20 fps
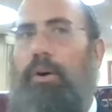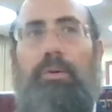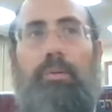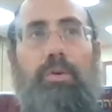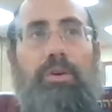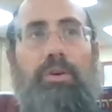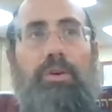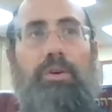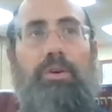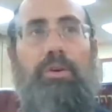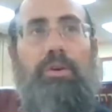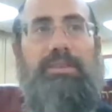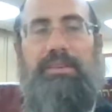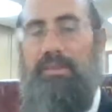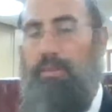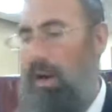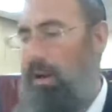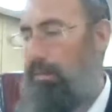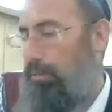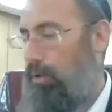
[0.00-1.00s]
the water
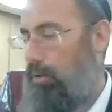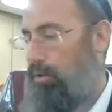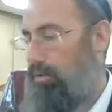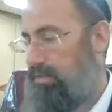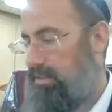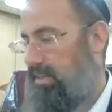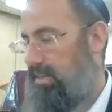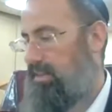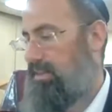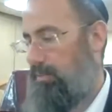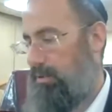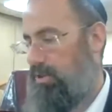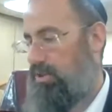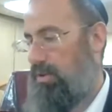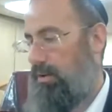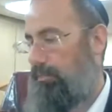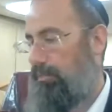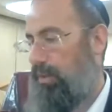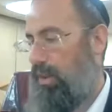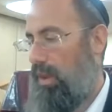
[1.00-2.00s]
into the wine bowl. Says the
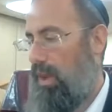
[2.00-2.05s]
Mishnah.